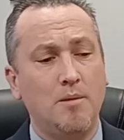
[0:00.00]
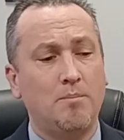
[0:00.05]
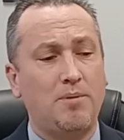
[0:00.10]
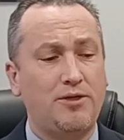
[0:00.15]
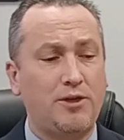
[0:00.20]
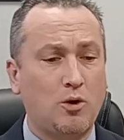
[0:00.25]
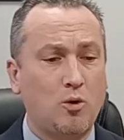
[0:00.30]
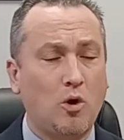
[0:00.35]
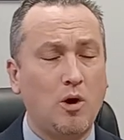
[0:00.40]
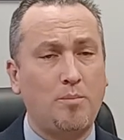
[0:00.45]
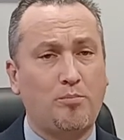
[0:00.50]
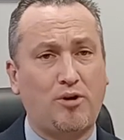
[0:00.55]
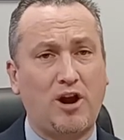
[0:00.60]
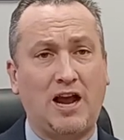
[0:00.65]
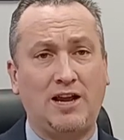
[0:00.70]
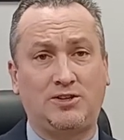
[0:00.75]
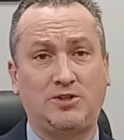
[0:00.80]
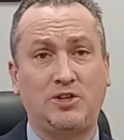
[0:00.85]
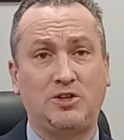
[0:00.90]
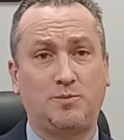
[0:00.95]
But the court
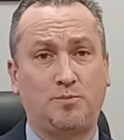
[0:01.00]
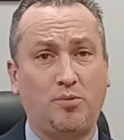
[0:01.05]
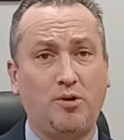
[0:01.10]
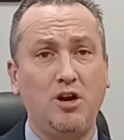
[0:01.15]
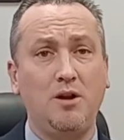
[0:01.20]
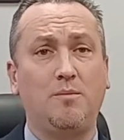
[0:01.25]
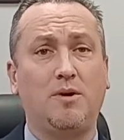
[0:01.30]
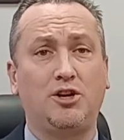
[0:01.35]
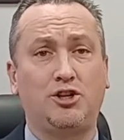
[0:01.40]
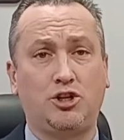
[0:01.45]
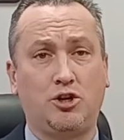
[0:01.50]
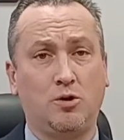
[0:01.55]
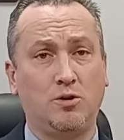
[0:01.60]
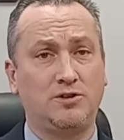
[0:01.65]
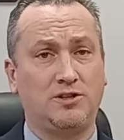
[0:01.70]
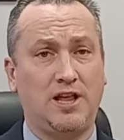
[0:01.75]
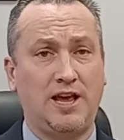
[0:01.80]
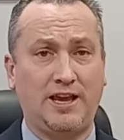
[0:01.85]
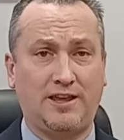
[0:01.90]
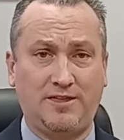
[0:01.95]
process pretty much
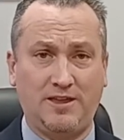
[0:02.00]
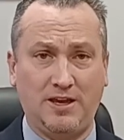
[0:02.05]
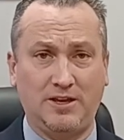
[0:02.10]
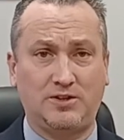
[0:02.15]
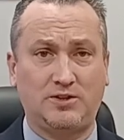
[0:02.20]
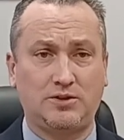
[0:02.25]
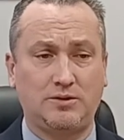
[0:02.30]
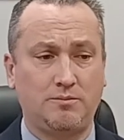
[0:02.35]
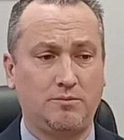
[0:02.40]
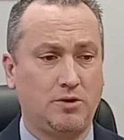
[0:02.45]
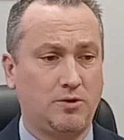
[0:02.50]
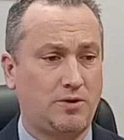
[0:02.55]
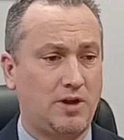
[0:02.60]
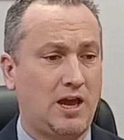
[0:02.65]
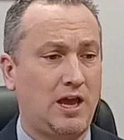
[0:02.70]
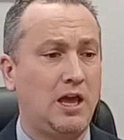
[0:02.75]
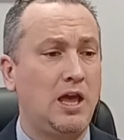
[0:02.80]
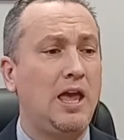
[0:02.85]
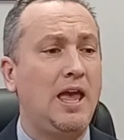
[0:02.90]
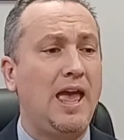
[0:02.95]
goes like this,
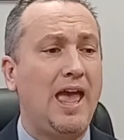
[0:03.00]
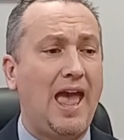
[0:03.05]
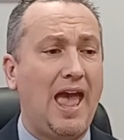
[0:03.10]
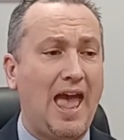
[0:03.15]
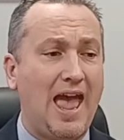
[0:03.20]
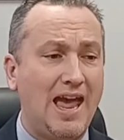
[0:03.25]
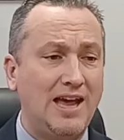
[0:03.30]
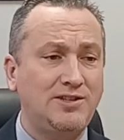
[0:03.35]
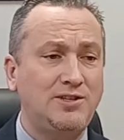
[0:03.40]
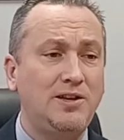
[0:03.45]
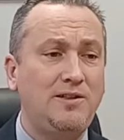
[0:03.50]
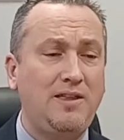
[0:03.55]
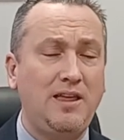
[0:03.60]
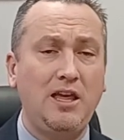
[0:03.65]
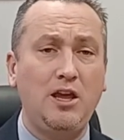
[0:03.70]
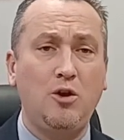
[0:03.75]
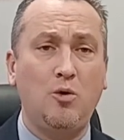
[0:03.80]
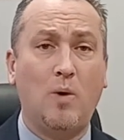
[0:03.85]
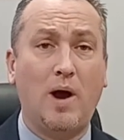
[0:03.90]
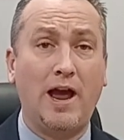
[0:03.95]
okay? As a
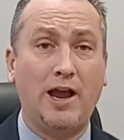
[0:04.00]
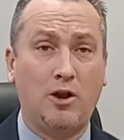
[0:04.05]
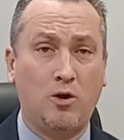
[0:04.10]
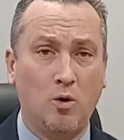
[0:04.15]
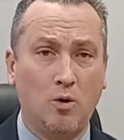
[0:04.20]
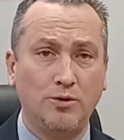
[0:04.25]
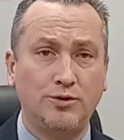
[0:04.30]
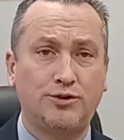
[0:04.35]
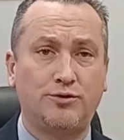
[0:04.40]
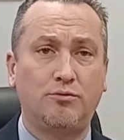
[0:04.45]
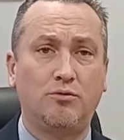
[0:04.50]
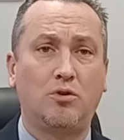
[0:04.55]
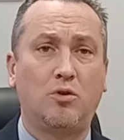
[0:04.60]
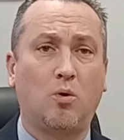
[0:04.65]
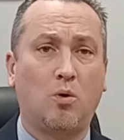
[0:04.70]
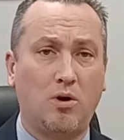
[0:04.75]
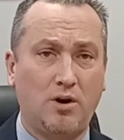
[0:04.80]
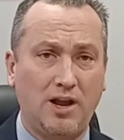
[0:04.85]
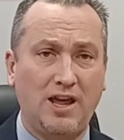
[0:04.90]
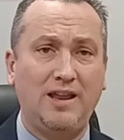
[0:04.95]
DUI goes through
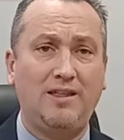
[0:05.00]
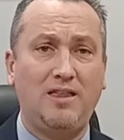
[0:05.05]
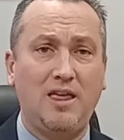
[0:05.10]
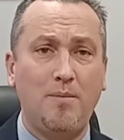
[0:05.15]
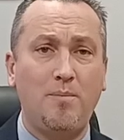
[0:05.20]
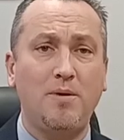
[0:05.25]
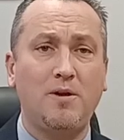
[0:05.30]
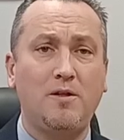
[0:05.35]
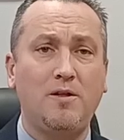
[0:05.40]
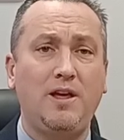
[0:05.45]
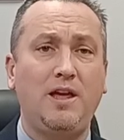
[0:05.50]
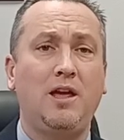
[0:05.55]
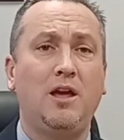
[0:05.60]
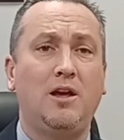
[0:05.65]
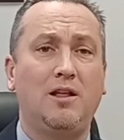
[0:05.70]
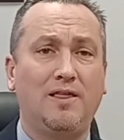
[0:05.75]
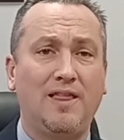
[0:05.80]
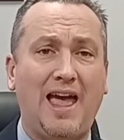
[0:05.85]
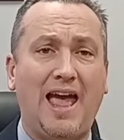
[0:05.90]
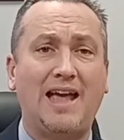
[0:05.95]
court, it typically
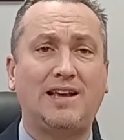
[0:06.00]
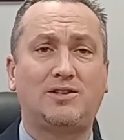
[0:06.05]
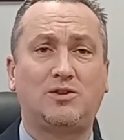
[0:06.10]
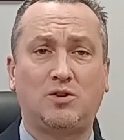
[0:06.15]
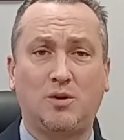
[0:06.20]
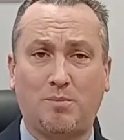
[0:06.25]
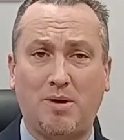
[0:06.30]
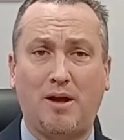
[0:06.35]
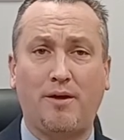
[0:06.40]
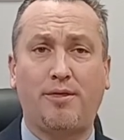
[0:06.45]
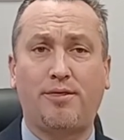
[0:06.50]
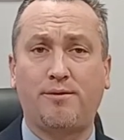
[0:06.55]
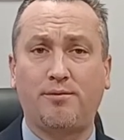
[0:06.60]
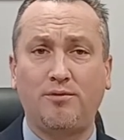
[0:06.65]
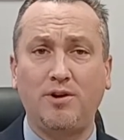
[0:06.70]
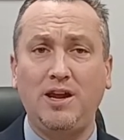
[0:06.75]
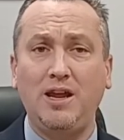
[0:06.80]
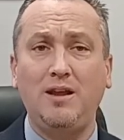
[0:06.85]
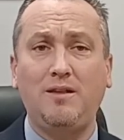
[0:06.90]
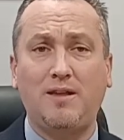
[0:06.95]
lasts about
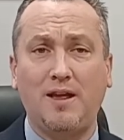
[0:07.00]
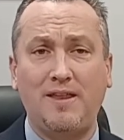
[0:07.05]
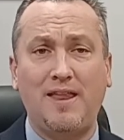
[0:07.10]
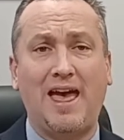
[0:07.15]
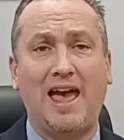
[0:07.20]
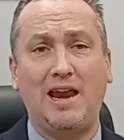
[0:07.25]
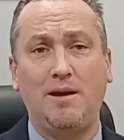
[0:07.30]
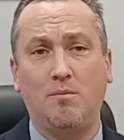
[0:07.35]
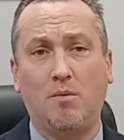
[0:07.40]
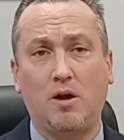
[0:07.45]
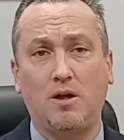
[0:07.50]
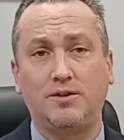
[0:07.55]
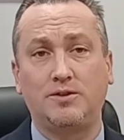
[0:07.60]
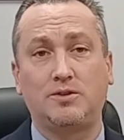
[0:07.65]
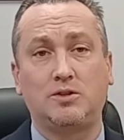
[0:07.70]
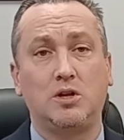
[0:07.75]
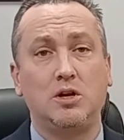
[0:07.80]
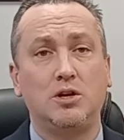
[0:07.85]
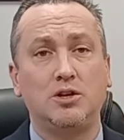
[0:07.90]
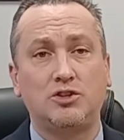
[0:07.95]
3 to 9
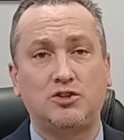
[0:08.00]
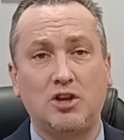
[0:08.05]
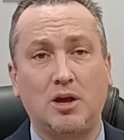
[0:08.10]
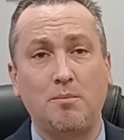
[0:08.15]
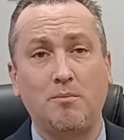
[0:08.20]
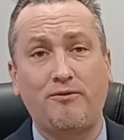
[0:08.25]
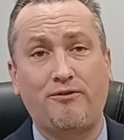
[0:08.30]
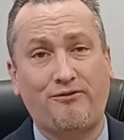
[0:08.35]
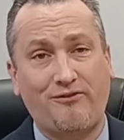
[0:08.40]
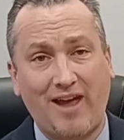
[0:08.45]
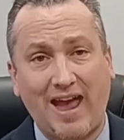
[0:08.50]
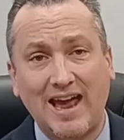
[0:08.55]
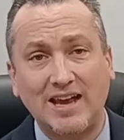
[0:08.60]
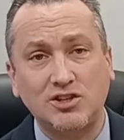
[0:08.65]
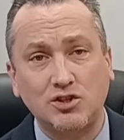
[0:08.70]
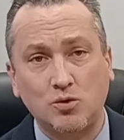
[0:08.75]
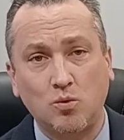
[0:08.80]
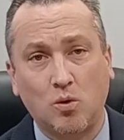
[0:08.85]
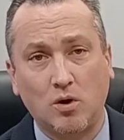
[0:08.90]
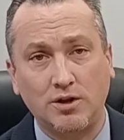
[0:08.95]
months. Some
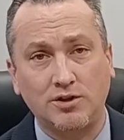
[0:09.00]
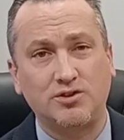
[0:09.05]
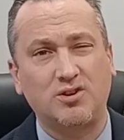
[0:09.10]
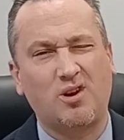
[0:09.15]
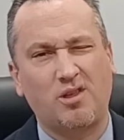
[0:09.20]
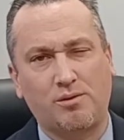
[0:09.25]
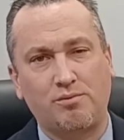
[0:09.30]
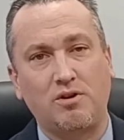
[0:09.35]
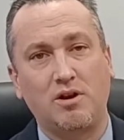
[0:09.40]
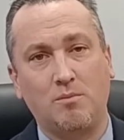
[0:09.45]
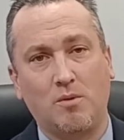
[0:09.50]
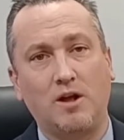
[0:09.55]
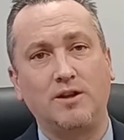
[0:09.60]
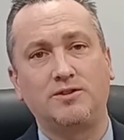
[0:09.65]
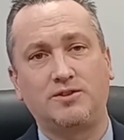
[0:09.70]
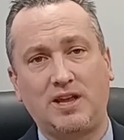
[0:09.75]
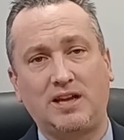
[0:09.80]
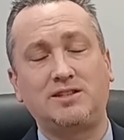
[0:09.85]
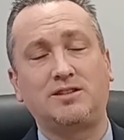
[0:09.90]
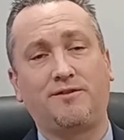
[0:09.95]
fast ones are 3
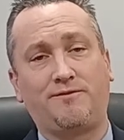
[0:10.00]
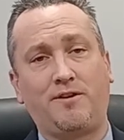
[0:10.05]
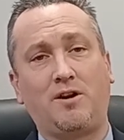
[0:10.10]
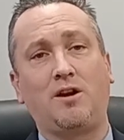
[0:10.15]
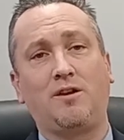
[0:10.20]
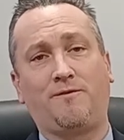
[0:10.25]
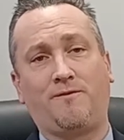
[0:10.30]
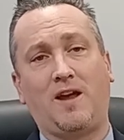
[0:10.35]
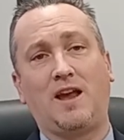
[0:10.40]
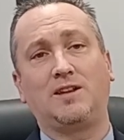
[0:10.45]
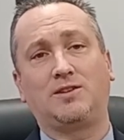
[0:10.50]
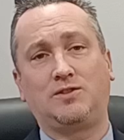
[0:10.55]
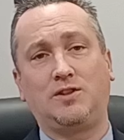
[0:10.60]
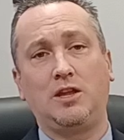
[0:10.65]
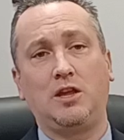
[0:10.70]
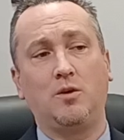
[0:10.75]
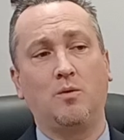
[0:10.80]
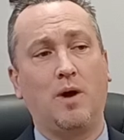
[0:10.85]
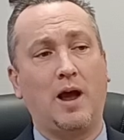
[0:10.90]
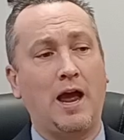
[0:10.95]
months. That's a very fast
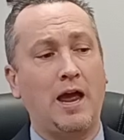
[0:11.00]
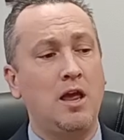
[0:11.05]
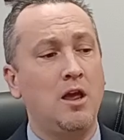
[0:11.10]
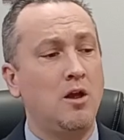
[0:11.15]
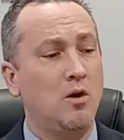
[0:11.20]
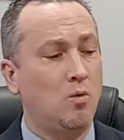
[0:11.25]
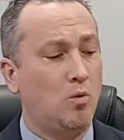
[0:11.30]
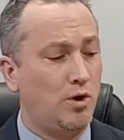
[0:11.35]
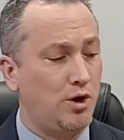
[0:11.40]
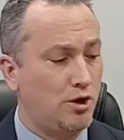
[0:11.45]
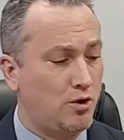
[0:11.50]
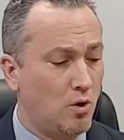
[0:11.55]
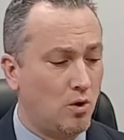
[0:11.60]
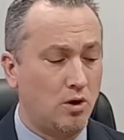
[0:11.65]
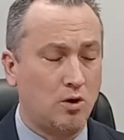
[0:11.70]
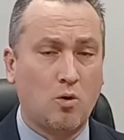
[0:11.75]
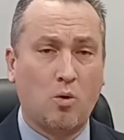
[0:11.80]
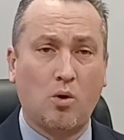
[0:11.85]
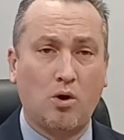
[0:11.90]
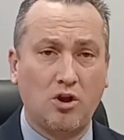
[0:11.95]
DUI, where you go
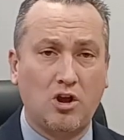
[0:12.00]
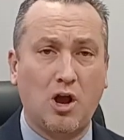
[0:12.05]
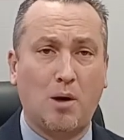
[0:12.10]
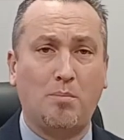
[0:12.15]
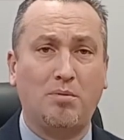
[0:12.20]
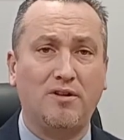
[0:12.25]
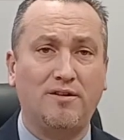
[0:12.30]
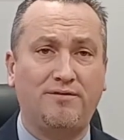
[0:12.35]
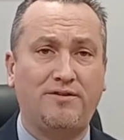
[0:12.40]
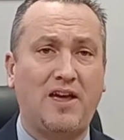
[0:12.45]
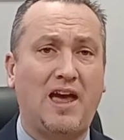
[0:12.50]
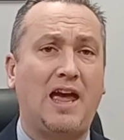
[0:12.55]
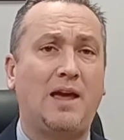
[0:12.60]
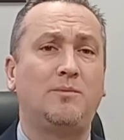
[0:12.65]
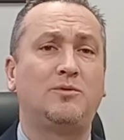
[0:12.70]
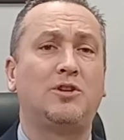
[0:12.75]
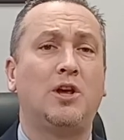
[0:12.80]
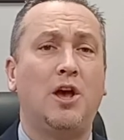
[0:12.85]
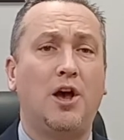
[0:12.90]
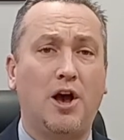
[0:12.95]
to court a couple of
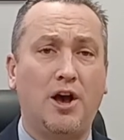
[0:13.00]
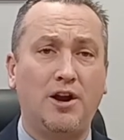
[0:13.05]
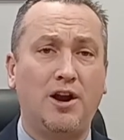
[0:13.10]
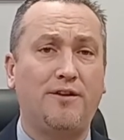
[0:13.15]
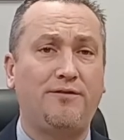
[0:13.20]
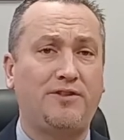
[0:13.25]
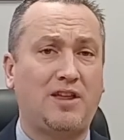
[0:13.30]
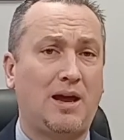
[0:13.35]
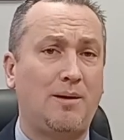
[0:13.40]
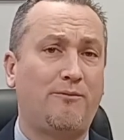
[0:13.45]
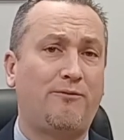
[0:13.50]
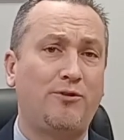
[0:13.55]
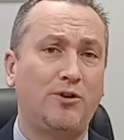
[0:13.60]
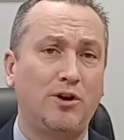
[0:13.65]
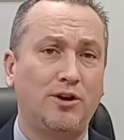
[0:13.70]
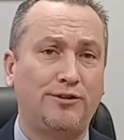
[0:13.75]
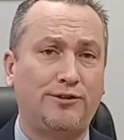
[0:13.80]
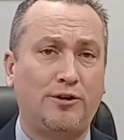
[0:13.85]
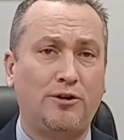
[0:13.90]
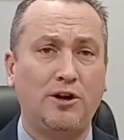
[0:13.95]
times, enough time for
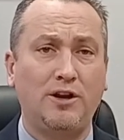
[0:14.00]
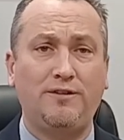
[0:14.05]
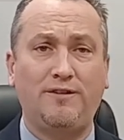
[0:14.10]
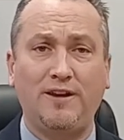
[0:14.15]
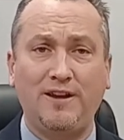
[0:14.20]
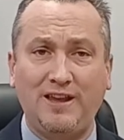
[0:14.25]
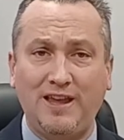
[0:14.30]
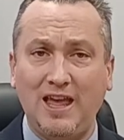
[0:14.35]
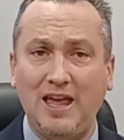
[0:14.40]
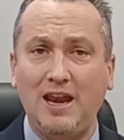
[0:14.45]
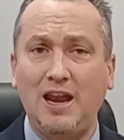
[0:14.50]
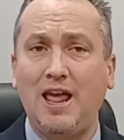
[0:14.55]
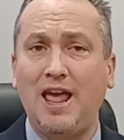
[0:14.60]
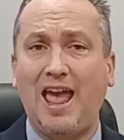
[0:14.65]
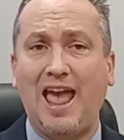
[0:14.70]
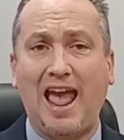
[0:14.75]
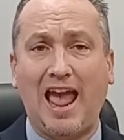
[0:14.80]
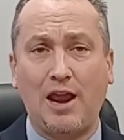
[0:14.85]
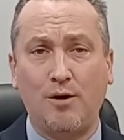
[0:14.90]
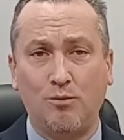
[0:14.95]
your attorney to get
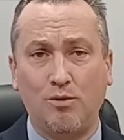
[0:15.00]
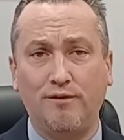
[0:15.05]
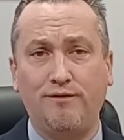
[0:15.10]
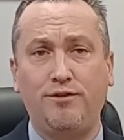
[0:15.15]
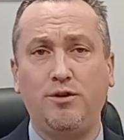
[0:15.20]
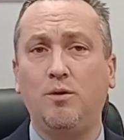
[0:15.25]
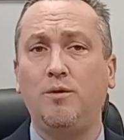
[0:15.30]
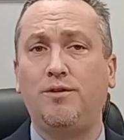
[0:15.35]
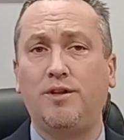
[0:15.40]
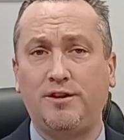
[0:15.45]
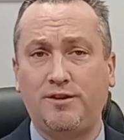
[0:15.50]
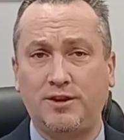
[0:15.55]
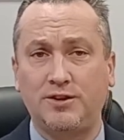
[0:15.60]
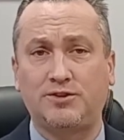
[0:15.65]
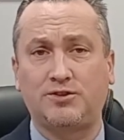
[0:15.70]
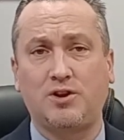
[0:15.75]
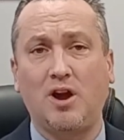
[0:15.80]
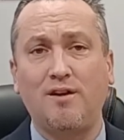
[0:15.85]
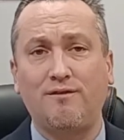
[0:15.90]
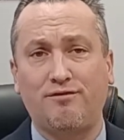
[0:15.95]
and review the
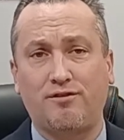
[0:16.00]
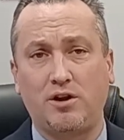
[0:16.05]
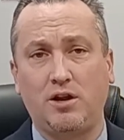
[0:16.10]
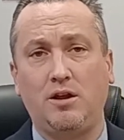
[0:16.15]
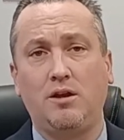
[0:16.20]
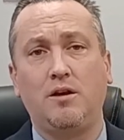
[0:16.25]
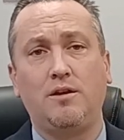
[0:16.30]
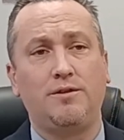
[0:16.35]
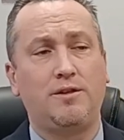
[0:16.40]
discovery.